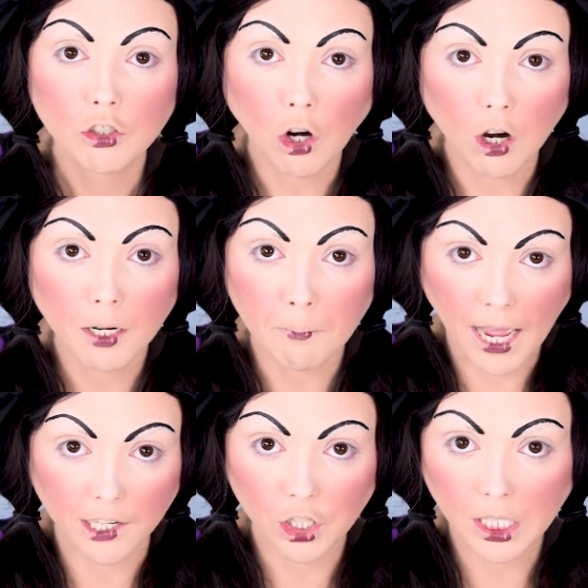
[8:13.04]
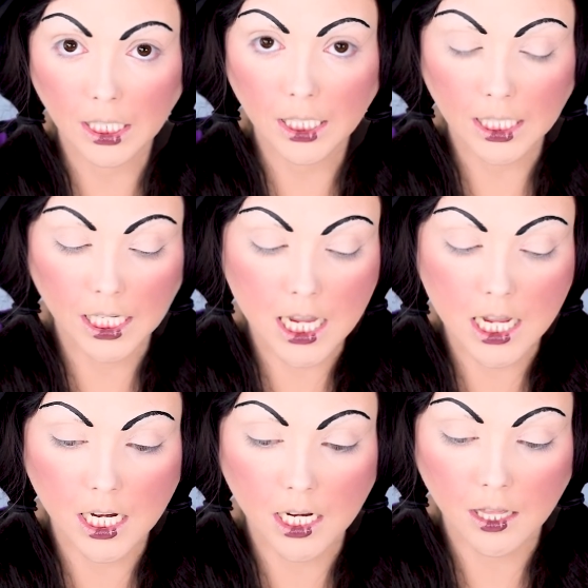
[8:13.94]
dark magic
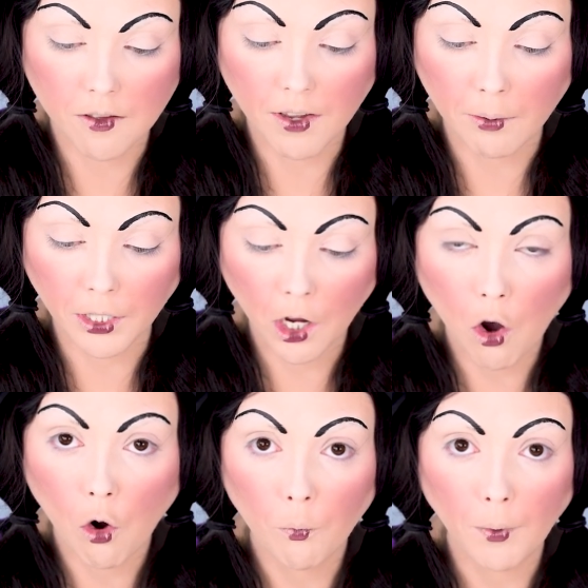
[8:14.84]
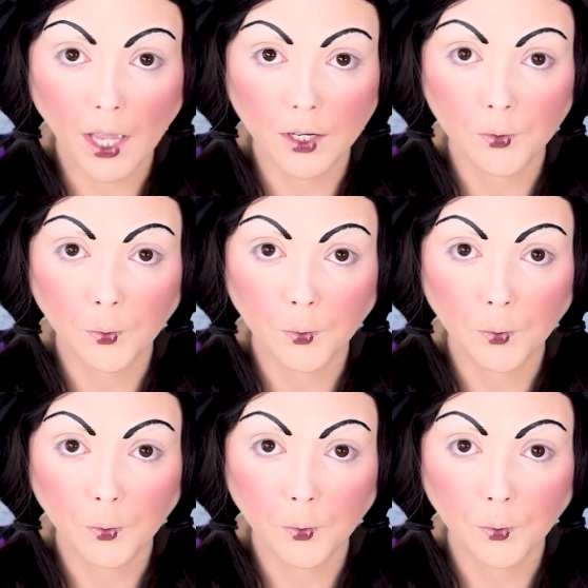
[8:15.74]
in the family home and